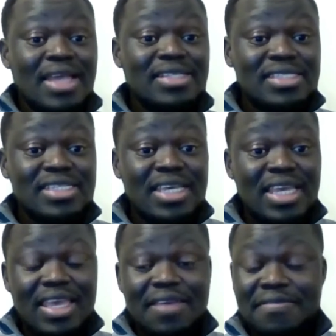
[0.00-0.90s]
and
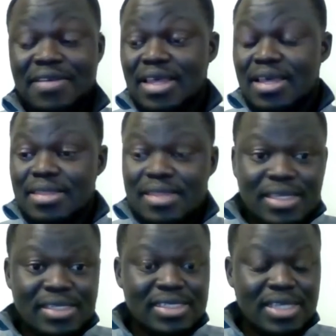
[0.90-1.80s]
see if
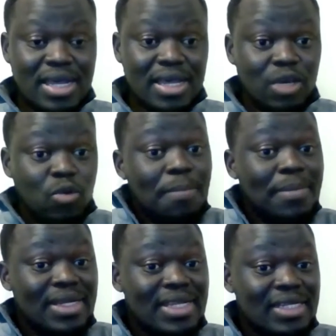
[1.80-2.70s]
these
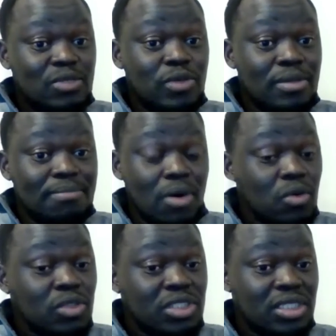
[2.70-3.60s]
equipment that we
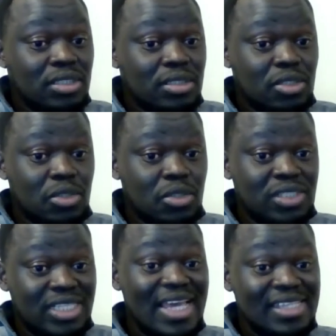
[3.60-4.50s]
bought to
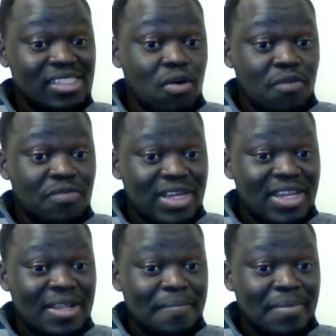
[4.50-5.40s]
test
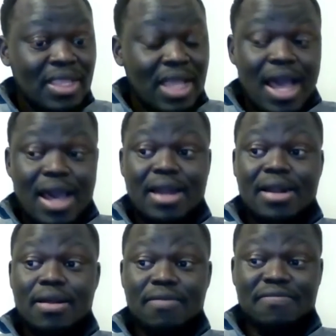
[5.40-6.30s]
COVID are
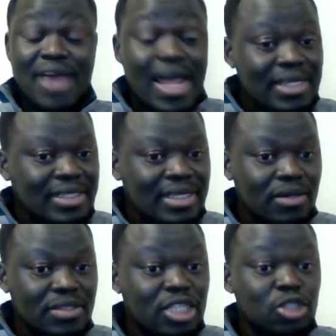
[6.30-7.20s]
valid.
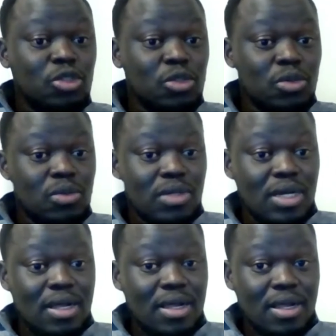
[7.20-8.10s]
They do
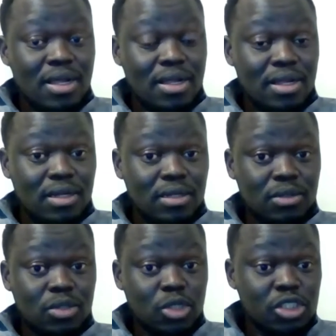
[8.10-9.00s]
a
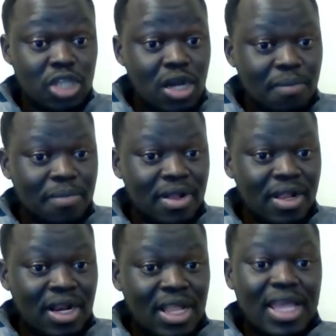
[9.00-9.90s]
good job.
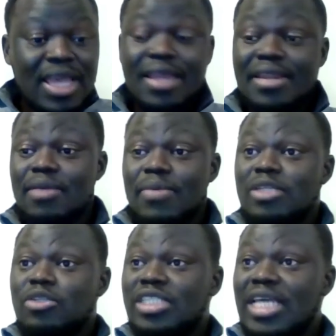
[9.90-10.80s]
And they
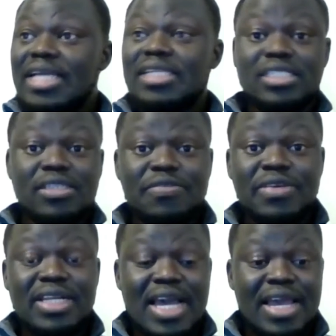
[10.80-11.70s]
went to take
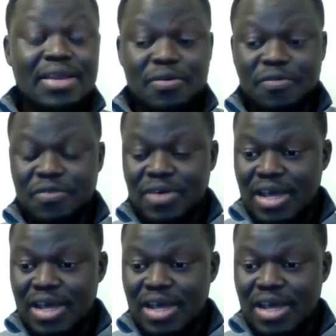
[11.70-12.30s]
different kind of